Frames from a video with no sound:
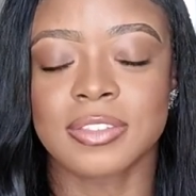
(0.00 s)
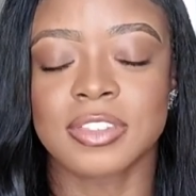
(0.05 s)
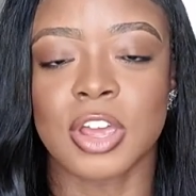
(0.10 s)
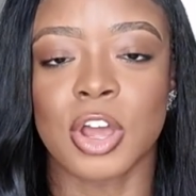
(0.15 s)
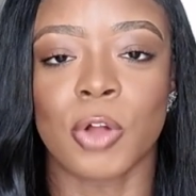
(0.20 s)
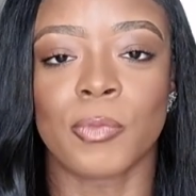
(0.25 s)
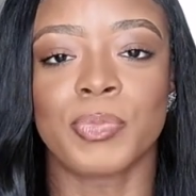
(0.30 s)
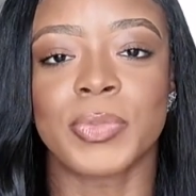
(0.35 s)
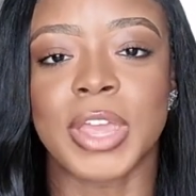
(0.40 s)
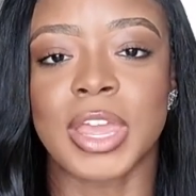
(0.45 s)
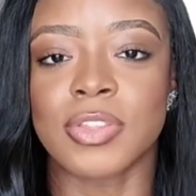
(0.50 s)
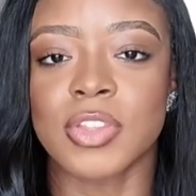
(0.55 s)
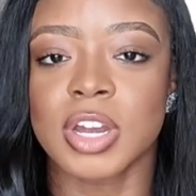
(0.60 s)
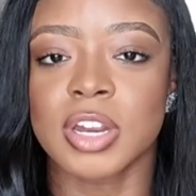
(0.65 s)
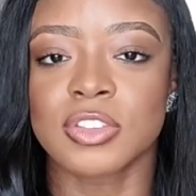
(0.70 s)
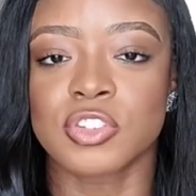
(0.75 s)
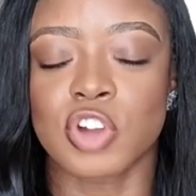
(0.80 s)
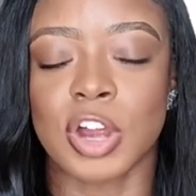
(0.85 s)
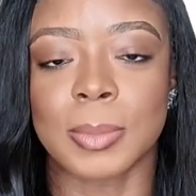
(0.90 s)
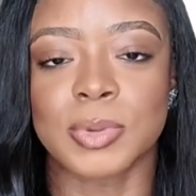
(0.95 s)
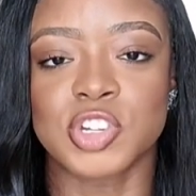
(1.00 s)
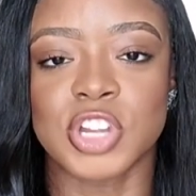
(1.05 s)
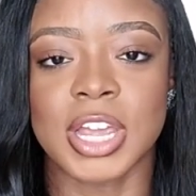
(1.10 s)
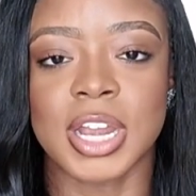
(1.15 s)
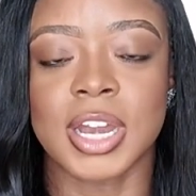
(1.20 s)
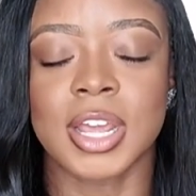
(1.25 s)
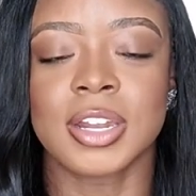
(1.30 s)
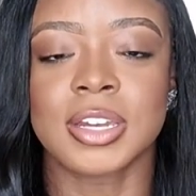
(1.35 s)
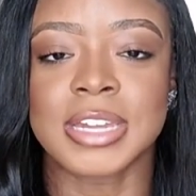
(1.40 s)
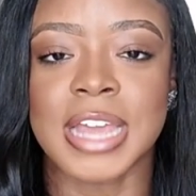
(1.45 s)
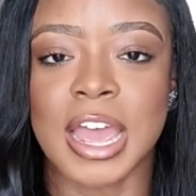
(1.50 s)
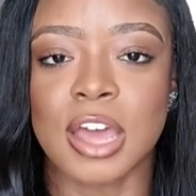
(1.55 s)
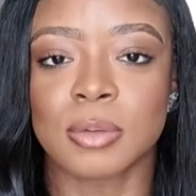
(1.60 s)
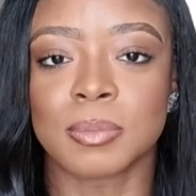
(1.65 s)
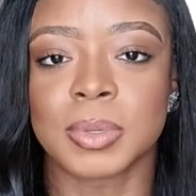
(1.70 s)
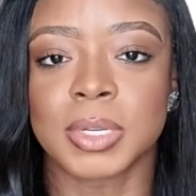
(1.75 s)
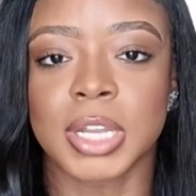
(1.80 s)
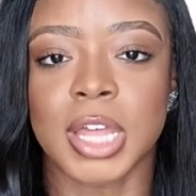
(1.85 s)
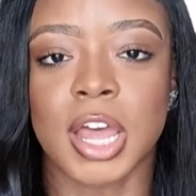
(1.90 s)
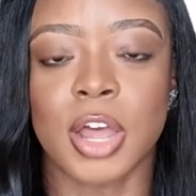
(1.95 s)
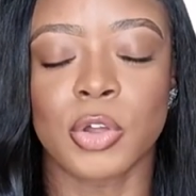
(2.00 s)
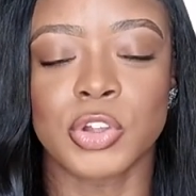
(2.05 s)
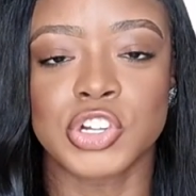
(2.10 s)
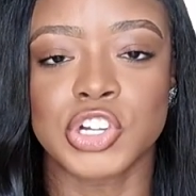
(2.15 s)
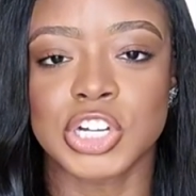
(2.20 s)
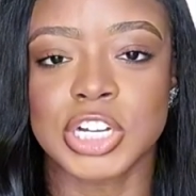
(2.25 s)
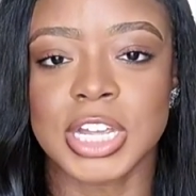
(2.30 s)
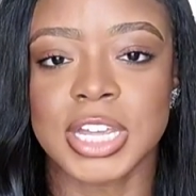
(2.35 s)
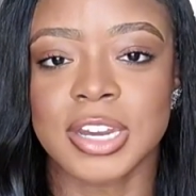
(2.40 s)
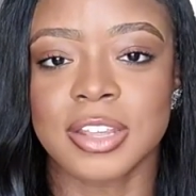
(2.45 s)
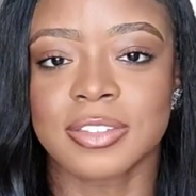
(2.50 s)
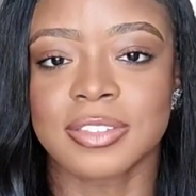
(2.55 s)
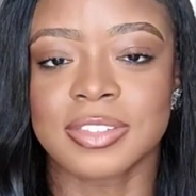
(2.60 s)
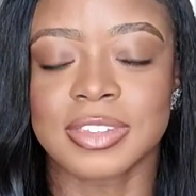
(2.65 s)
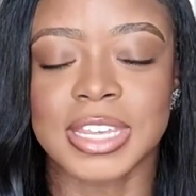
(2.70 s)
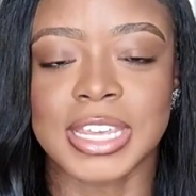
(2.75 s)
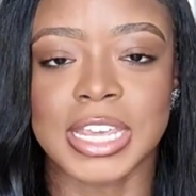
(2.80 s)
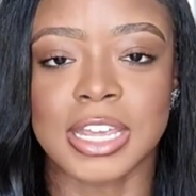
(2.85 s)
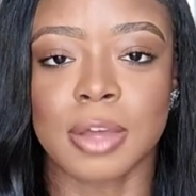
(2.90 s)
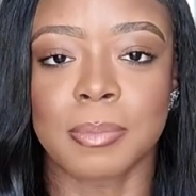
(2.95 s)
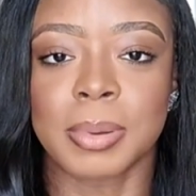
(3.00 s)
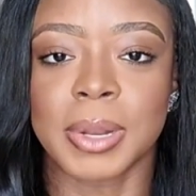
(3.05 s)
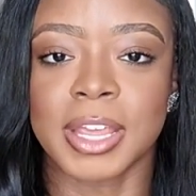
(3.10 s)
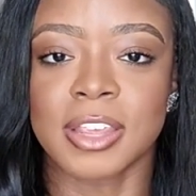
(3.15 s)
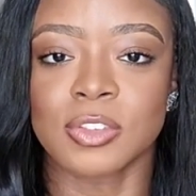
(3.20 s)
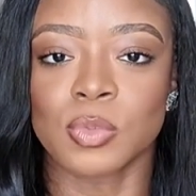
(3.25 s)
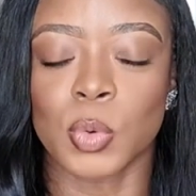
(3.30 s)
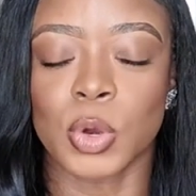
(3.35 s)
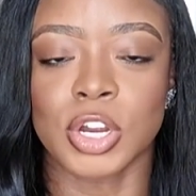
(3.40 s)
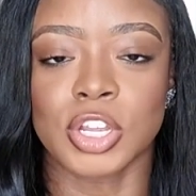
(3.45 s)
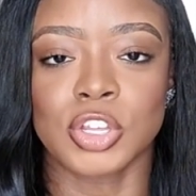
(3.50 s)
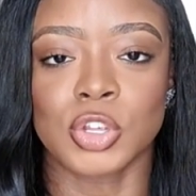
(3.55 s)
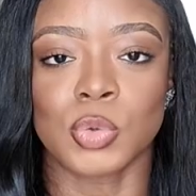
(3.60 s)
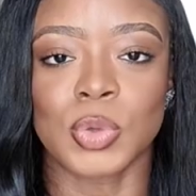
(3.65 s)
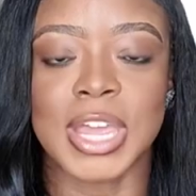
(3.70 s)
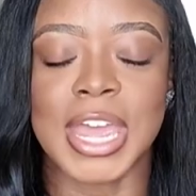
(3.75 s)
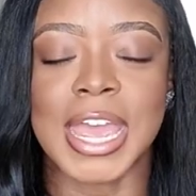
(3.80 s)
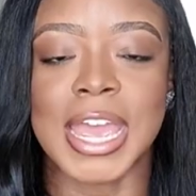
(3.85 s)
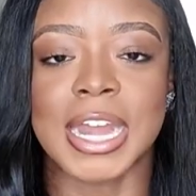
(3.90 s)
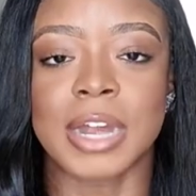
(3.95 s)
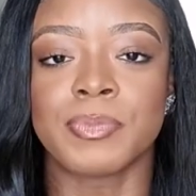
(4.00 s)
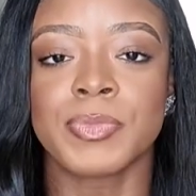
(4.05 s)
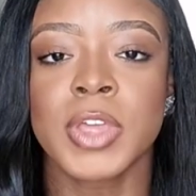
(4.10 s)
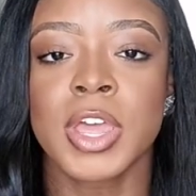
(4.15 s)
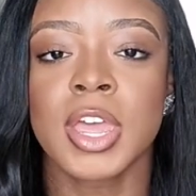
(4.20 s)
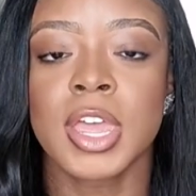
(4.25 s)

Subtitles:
So in the description down below, you're going to see a place where you can